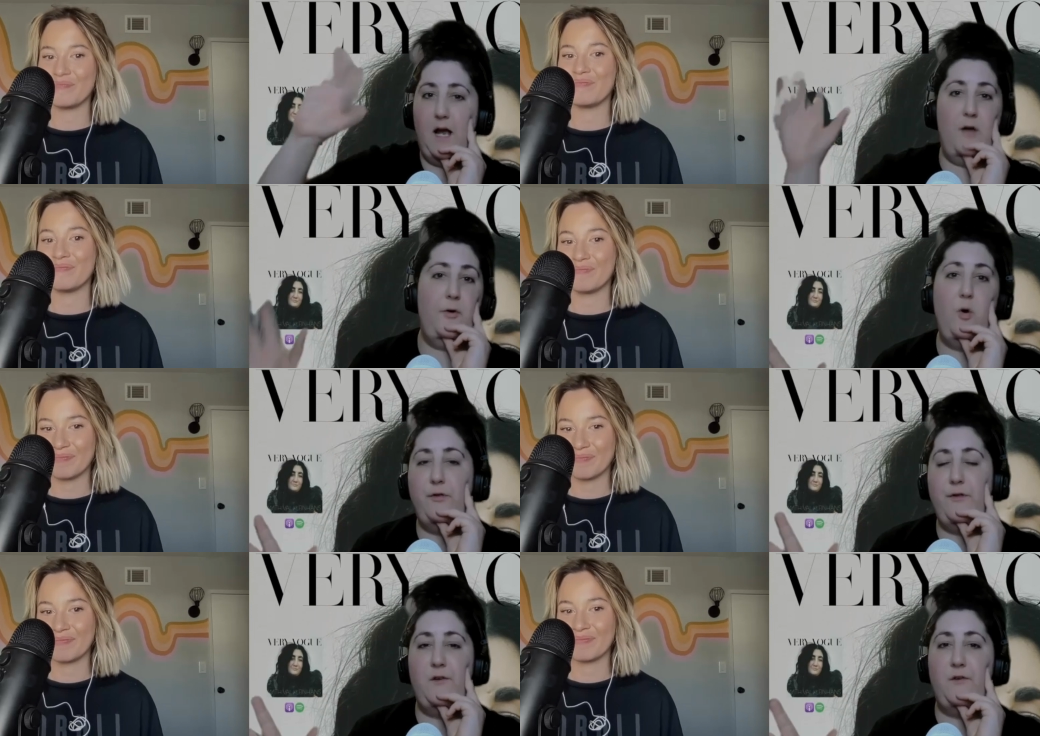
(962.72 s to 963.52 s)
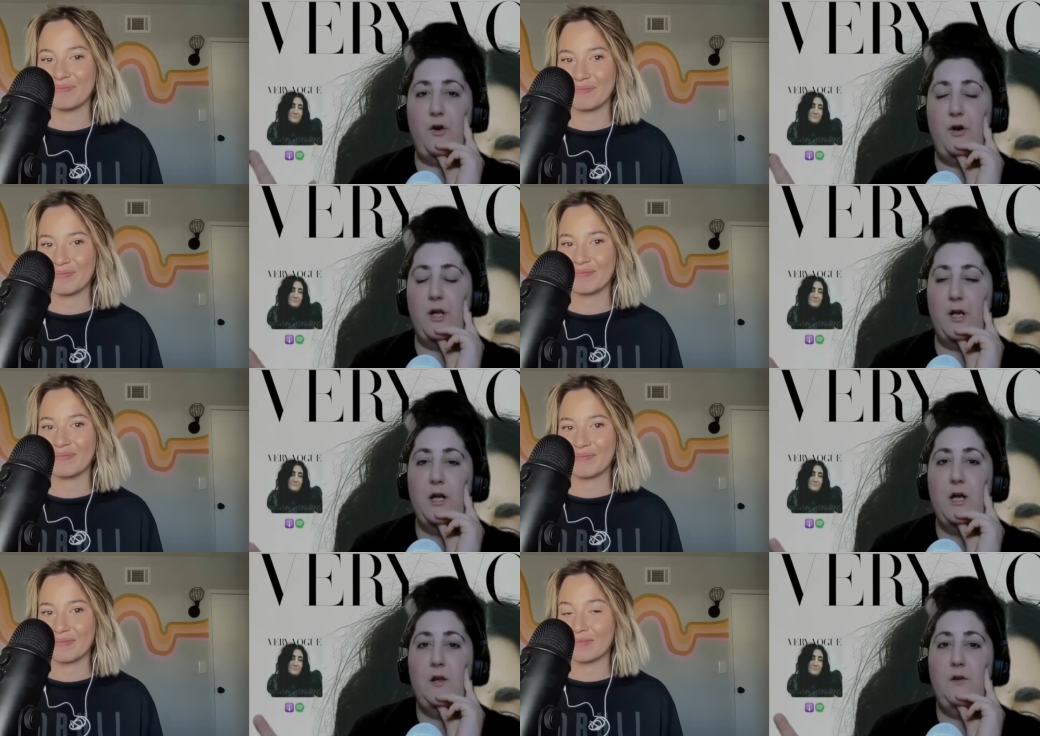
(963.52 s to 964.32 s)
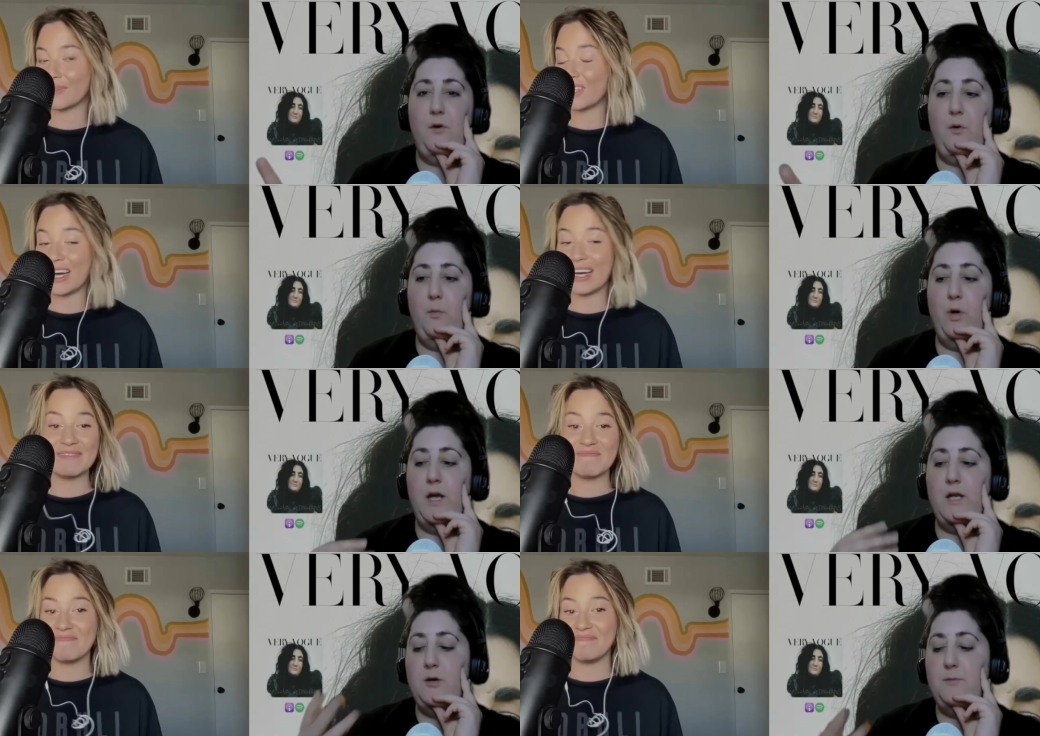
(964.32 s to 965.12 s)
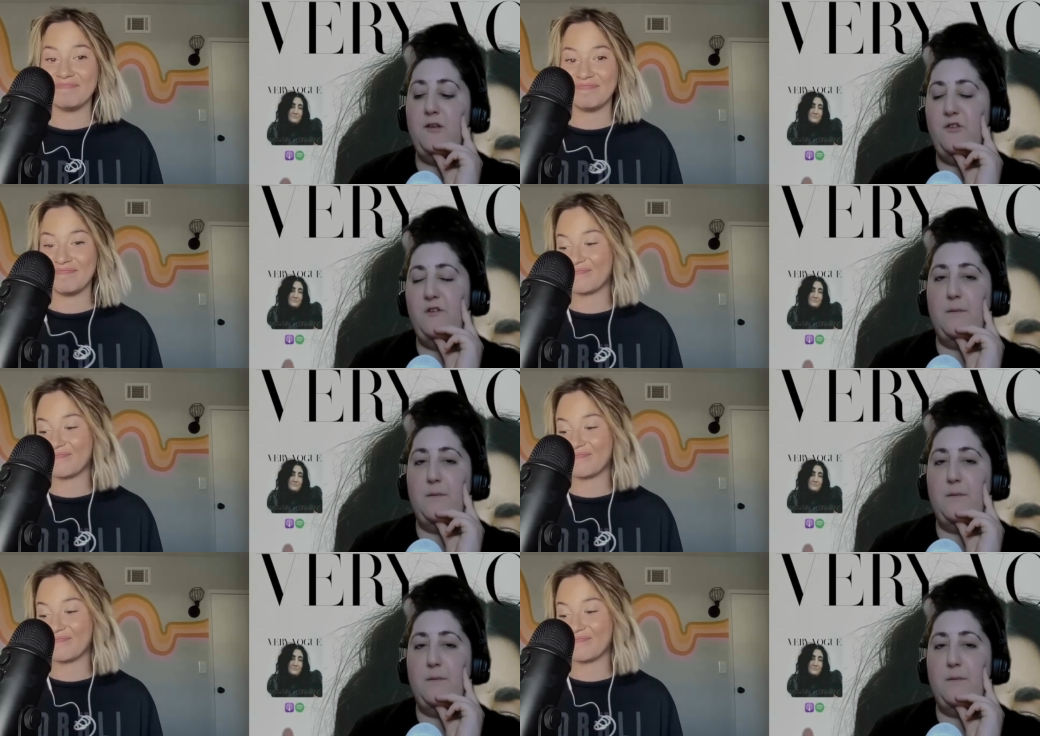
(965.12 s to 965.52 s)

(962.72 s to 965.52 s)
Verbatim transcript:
Speaker 1: how the whole thing started. So, yeah. and you mentioned